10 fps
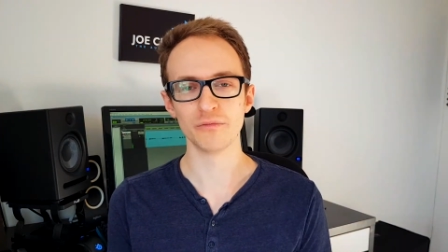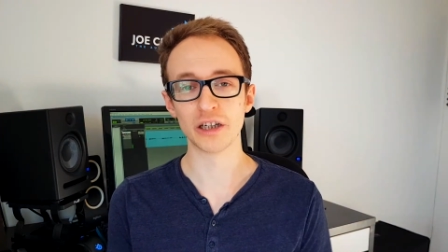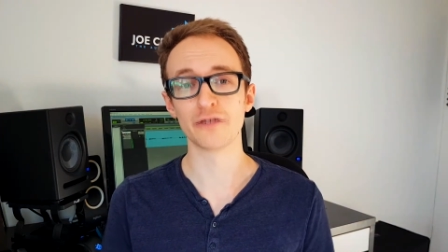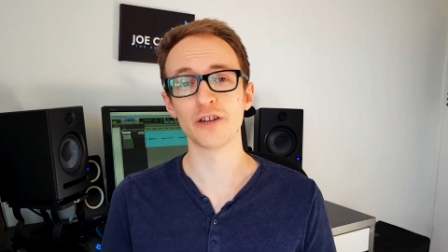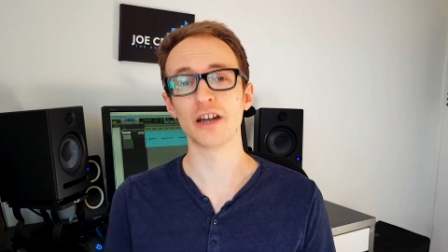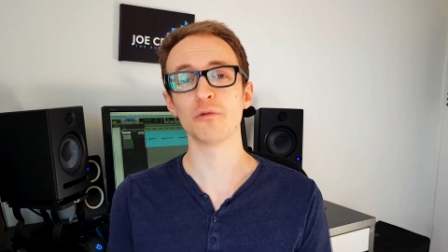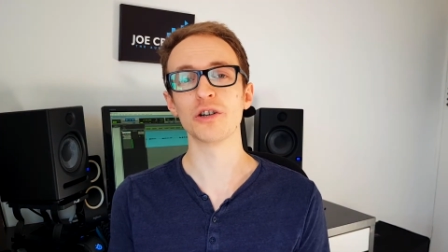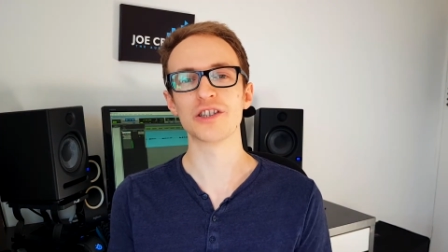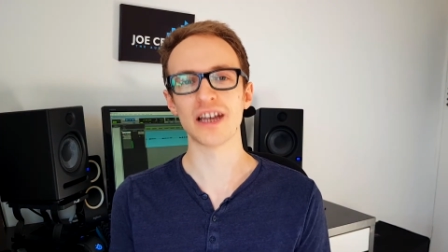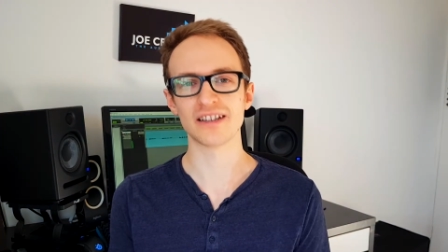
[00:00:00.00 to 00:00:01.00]
We're going to find out
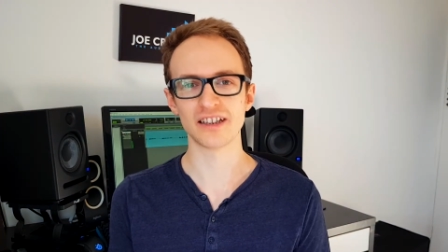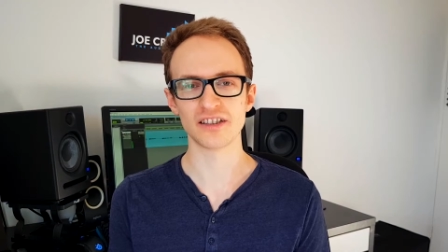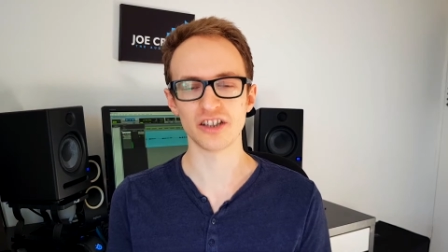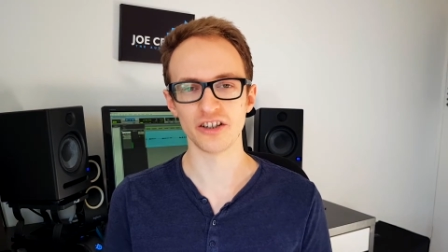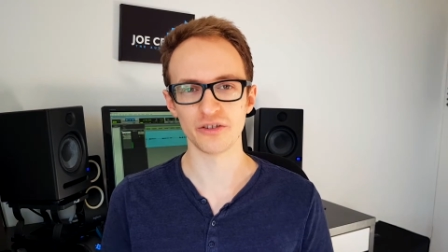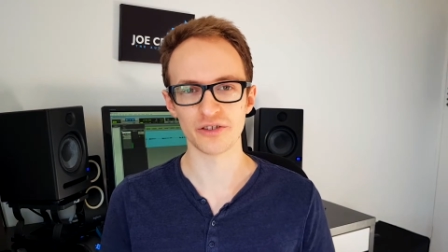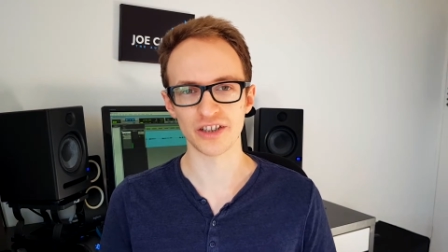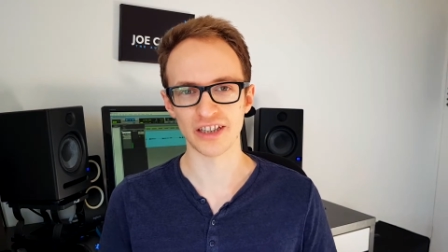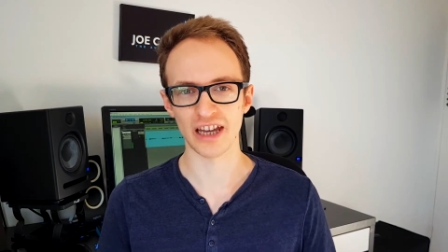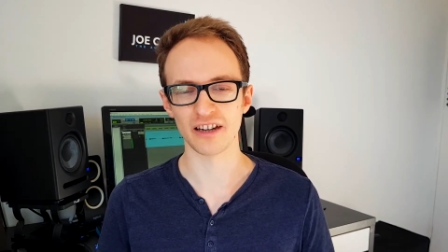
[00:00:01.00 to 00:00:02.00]
what settings to use
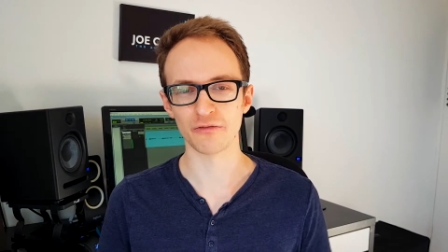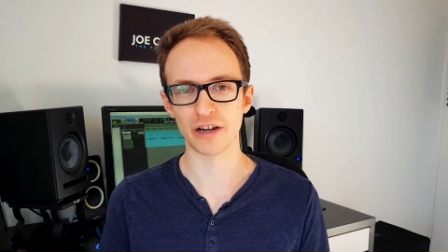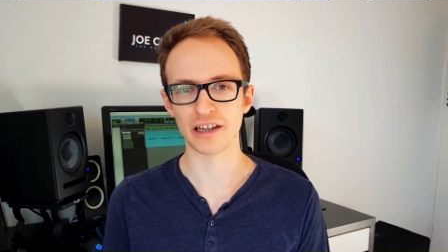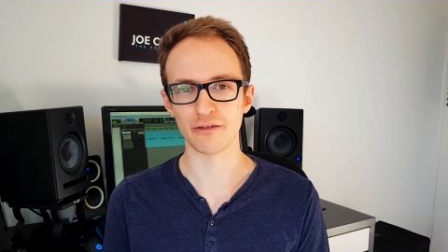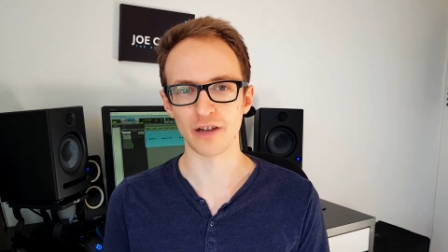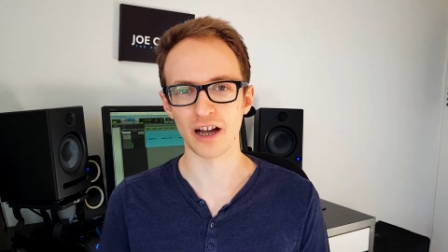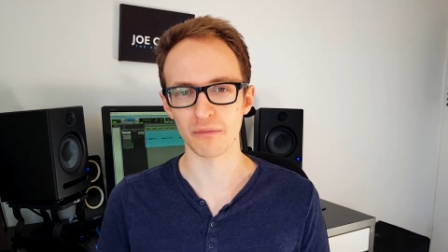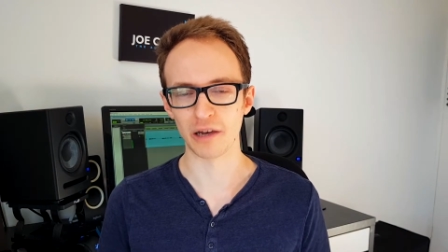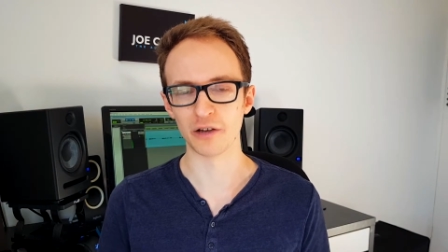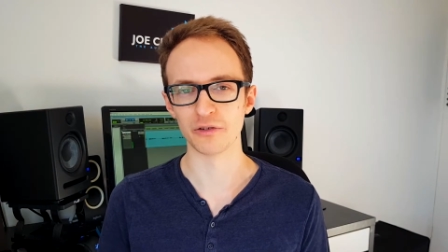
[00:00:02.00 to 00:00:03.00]
to get it ready for
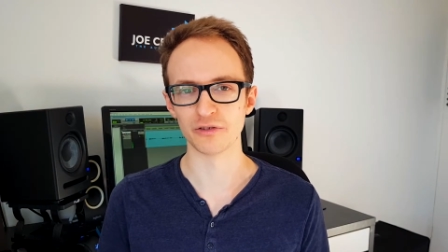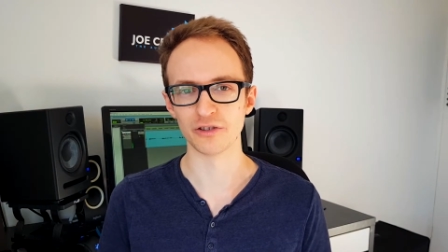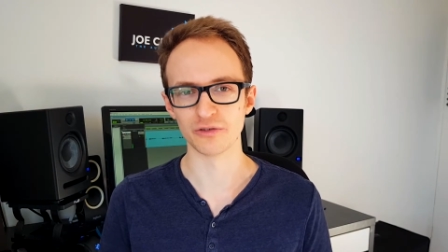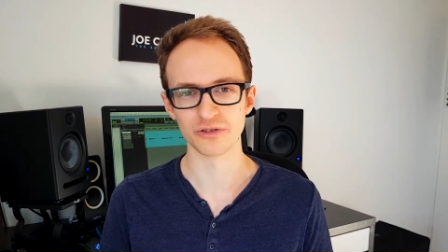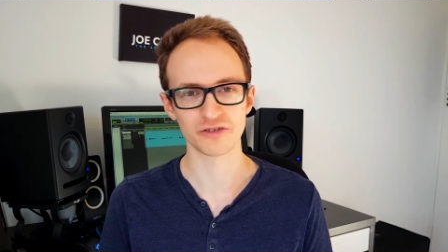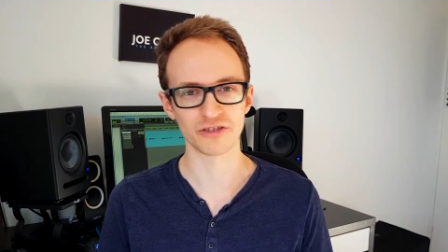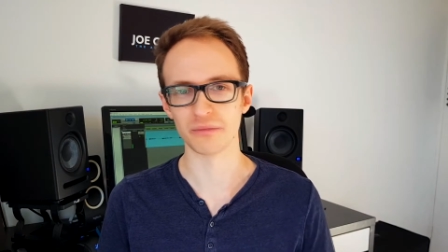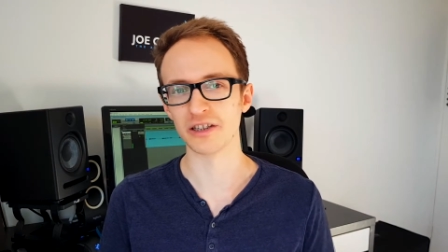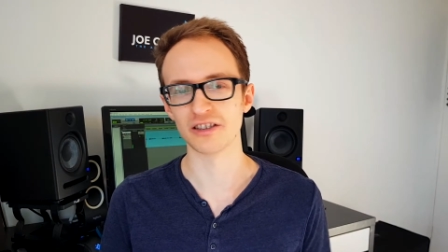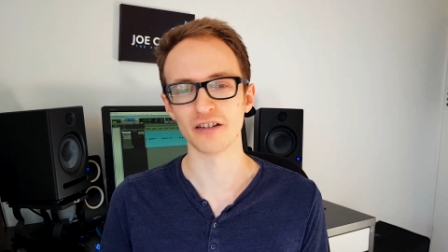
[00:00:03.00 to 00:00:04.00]
upload on your
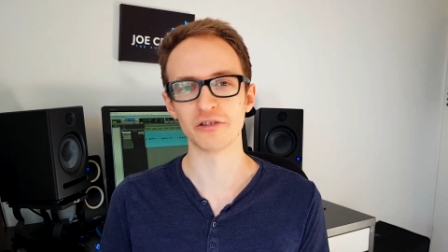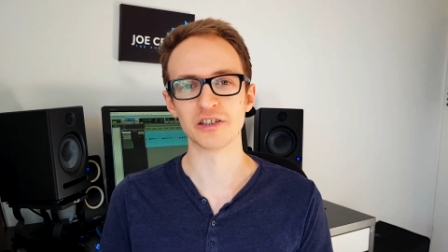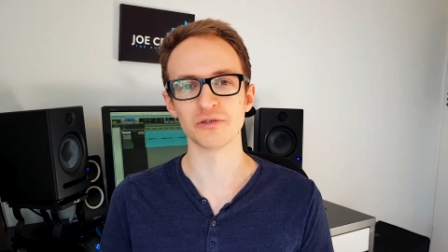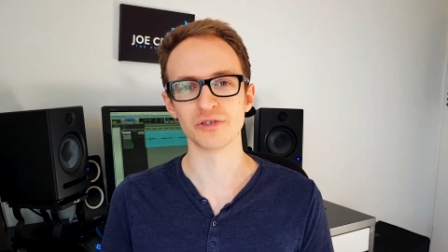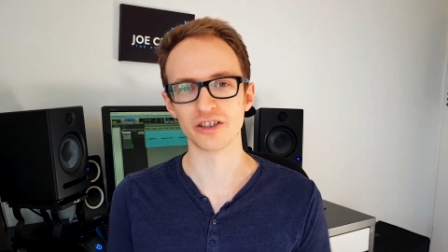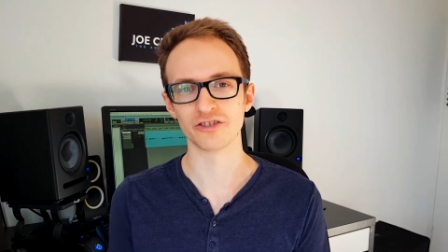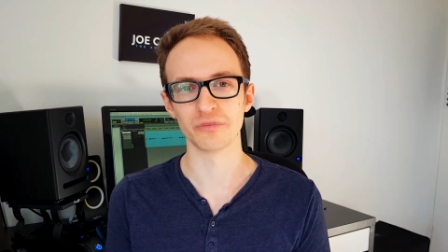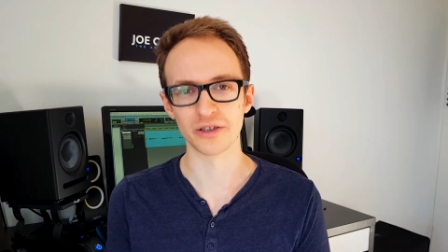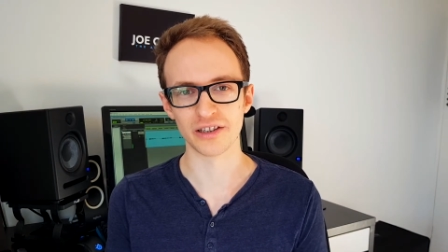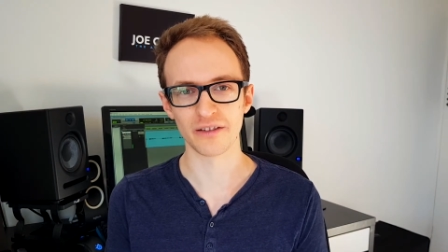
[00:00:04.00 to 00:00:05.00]
streaming service or
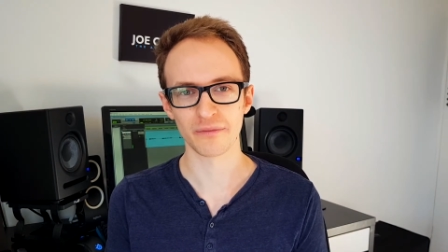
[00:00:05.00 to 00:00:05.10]
distributor.